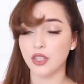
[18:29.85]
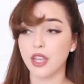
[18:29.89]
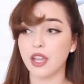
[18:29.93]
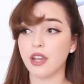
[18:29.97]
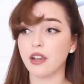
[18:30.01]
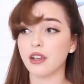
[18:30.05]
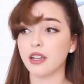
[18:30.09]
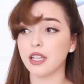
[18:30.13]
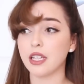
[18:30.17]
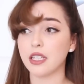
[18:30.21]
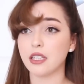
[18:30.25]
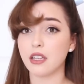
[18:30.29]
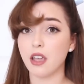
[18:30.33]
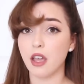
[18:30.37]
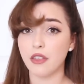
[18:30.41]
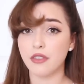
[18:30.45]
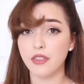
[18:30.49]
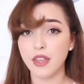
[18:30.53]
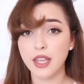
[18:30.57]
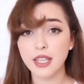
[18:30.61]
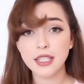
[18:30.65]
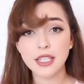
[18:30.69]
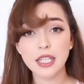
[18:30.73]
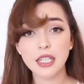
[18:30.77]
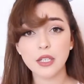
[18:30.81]
There is
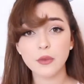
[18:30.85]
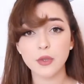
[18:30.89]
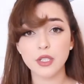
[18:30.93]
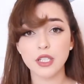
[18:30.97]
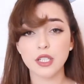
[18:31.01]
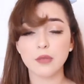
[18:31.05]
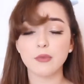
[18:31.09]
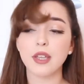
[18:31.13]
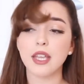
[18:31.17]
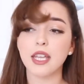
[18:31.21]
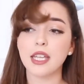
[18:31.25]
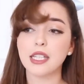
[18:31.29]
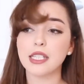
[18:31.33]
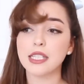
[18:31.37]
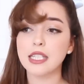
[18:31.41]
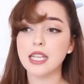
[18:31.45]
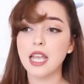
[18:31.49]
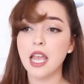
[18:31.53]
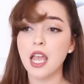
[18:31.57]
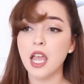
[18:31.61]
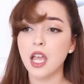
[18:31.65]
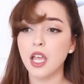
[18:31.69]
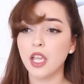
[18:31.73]
authentic, which means